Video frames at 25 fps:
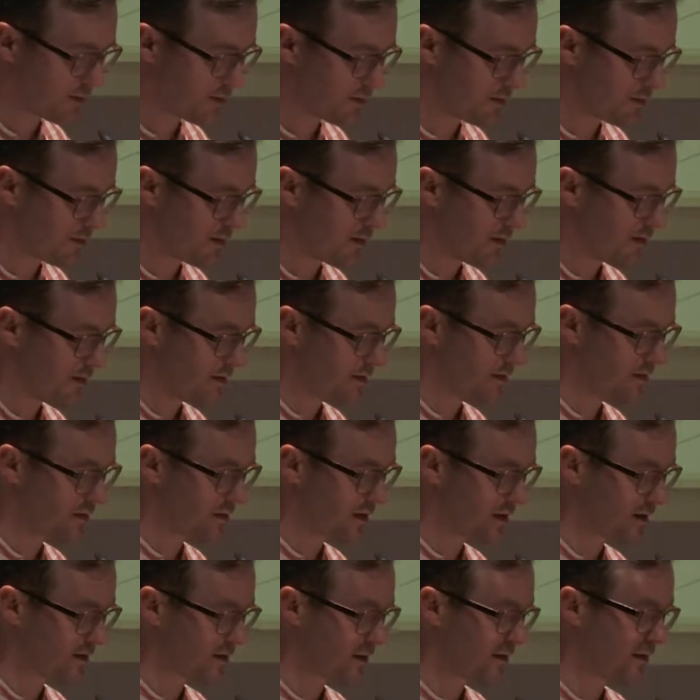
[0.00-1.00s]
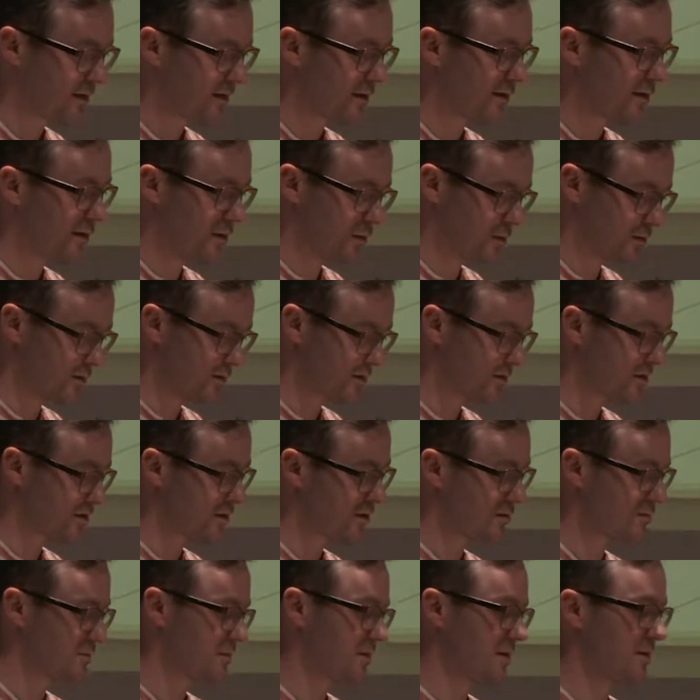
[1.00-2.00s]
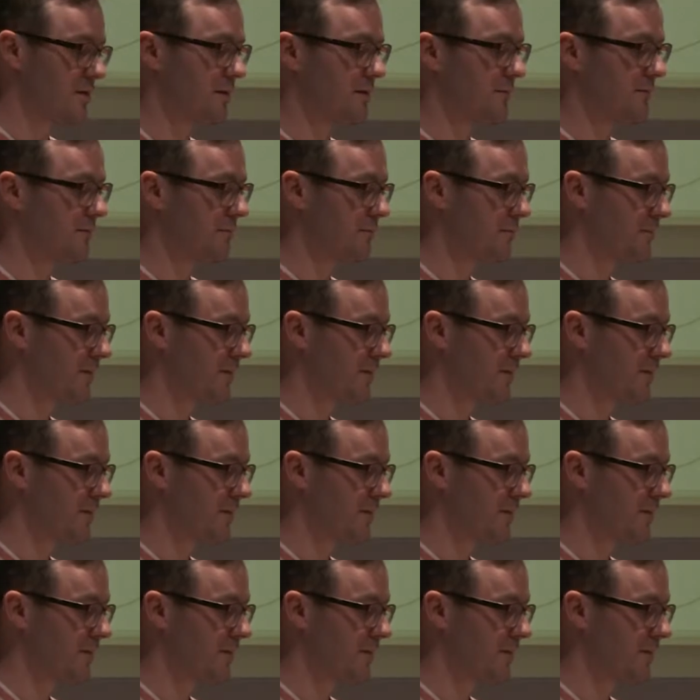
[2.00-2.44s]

it starts and it loads some